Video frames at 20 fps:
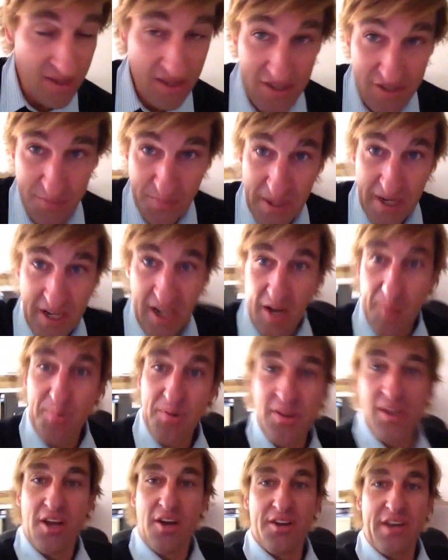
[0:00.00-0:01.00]
it's been a
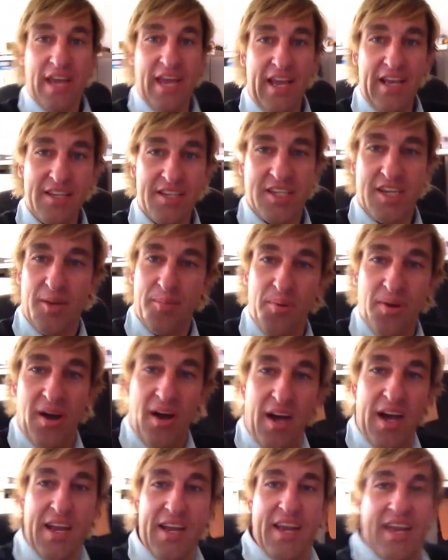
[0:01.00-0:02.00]
couple low days, a couple
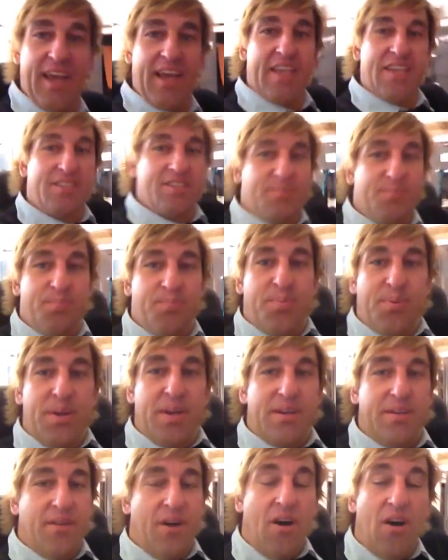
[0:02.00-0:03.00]
high days,
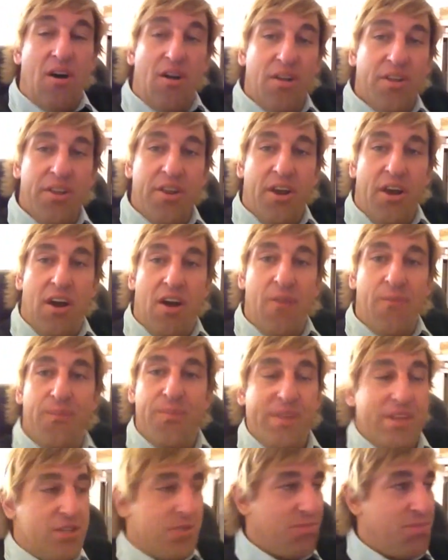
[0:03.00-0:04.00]
but all in all,
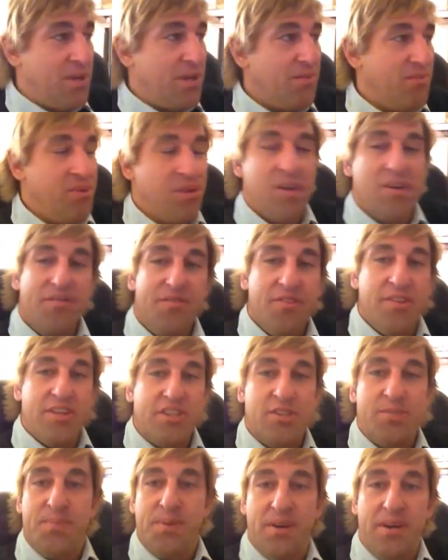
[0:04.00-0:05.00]
it's been a beautiful
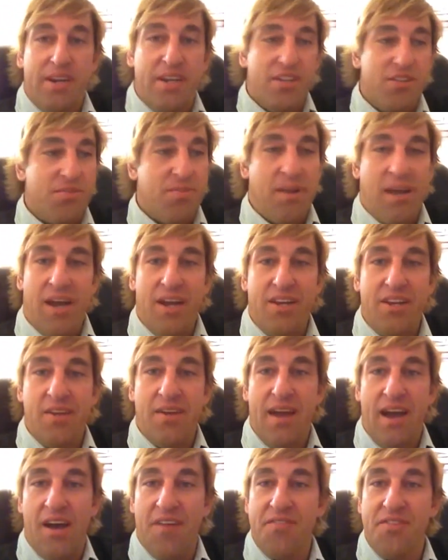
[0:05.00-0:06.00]
experience, man. You
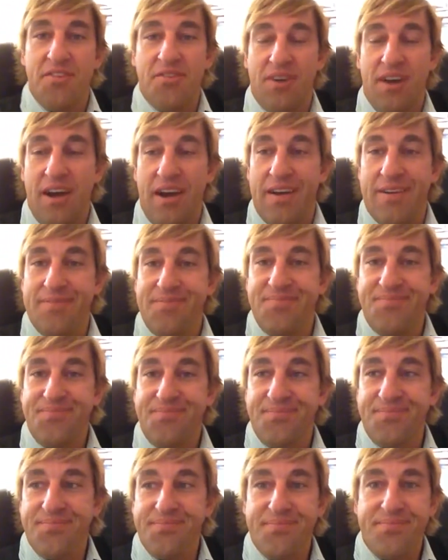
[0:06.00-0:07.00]
have to uh,
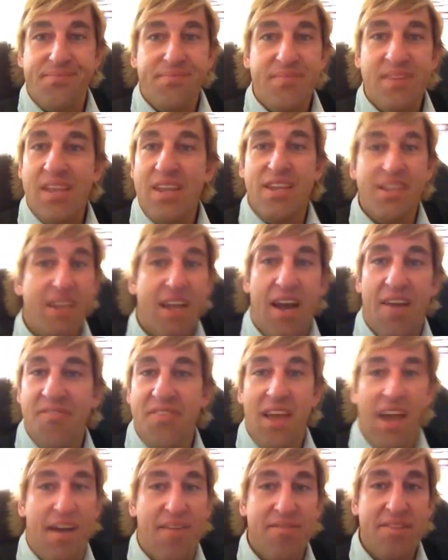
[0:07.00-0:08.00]
you have
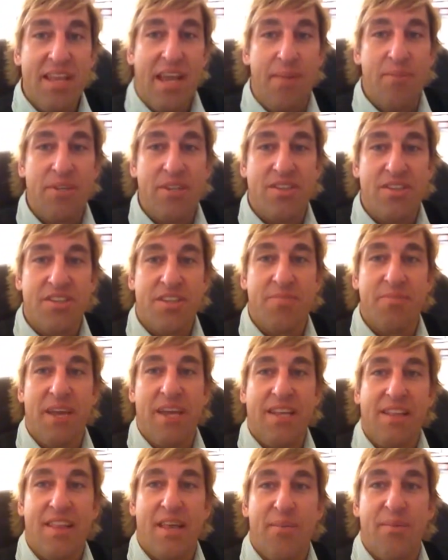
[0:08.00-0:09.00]
to have lemons to
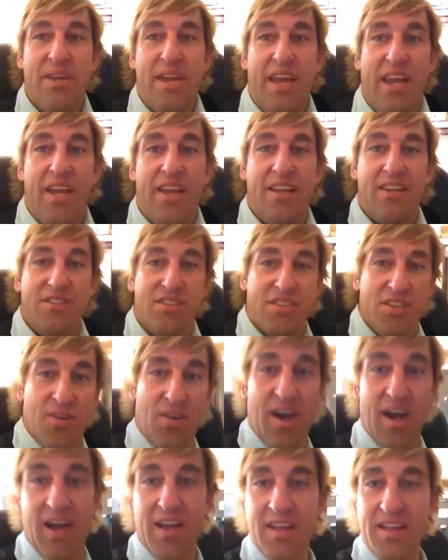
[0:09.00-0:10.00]
make lemonade. So
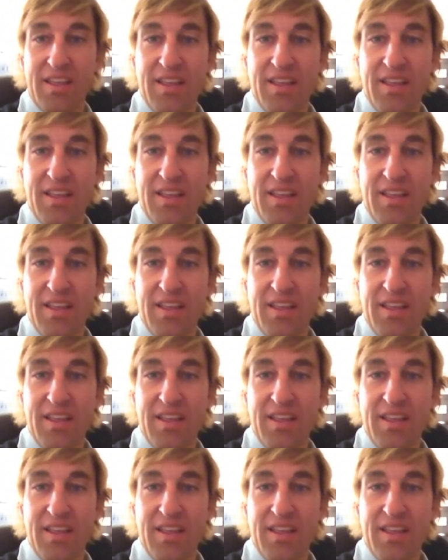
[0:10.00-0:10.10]
uh,